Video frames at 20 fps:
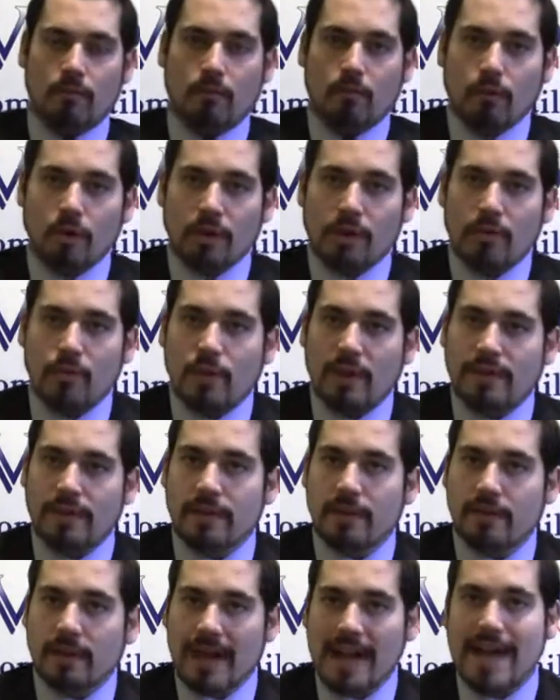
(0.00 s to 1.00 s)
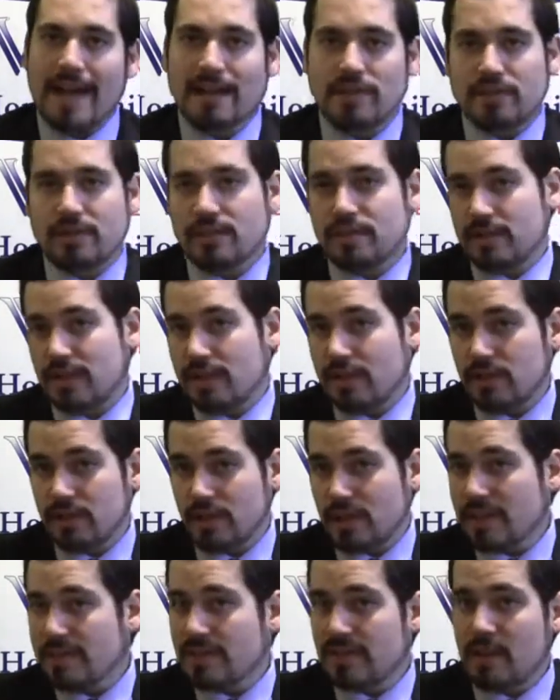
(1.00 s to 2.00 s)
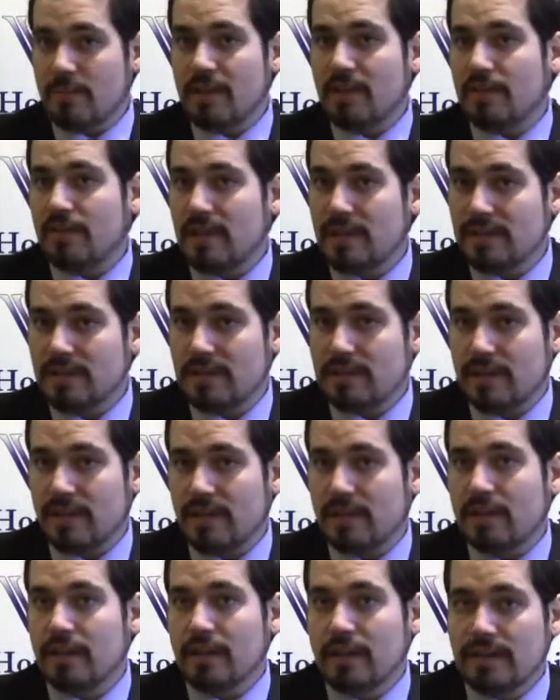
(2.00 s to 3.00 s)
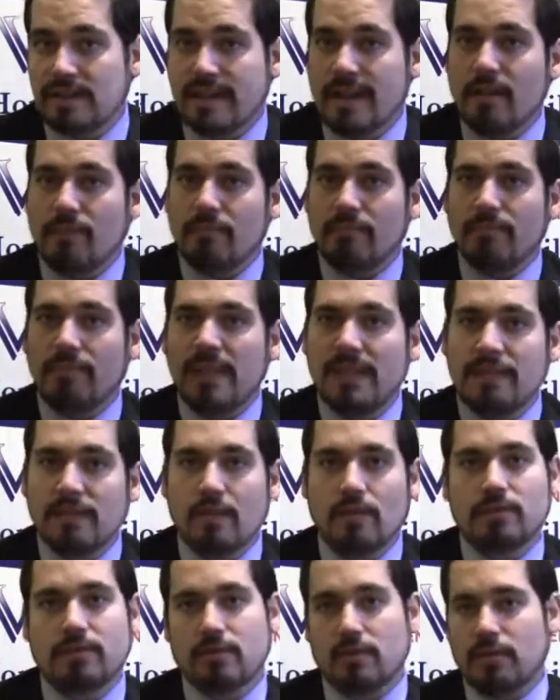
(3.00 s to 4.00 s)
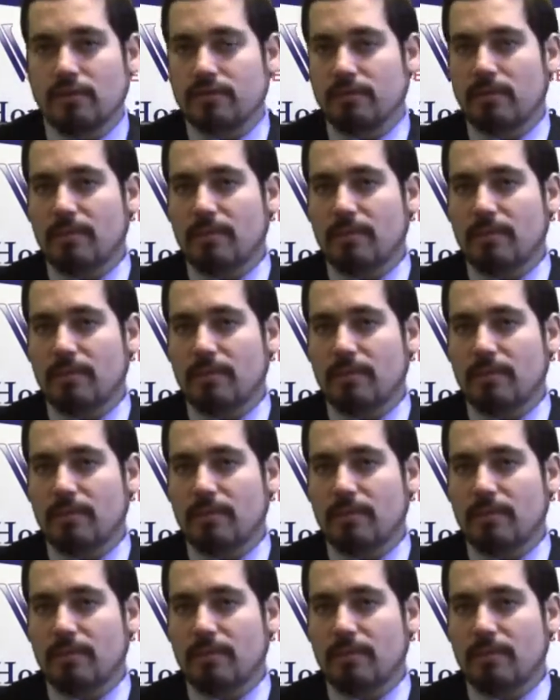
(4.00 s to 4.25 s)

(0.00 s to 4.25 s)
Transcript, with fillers: Work with your actions and adjust them if necessary to help meet those goals.